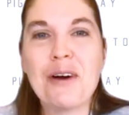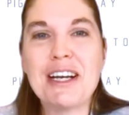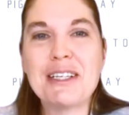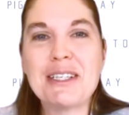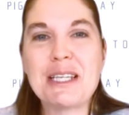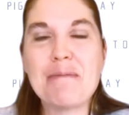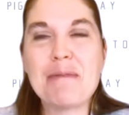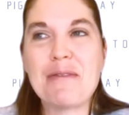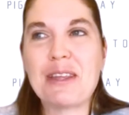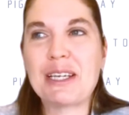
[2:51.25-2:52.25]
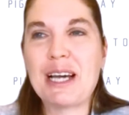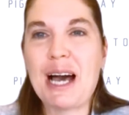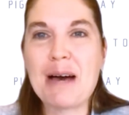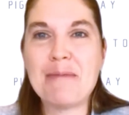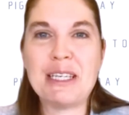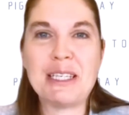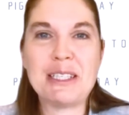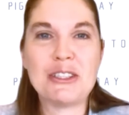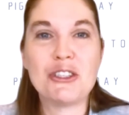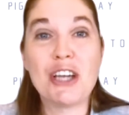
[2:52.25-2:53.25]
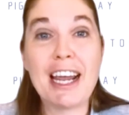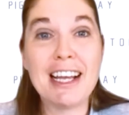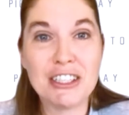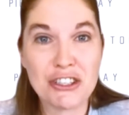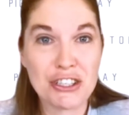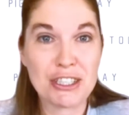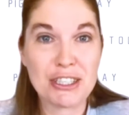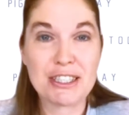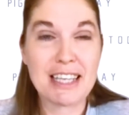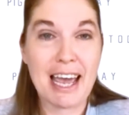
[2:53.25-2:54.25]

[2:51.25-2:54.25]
are some of the common challenges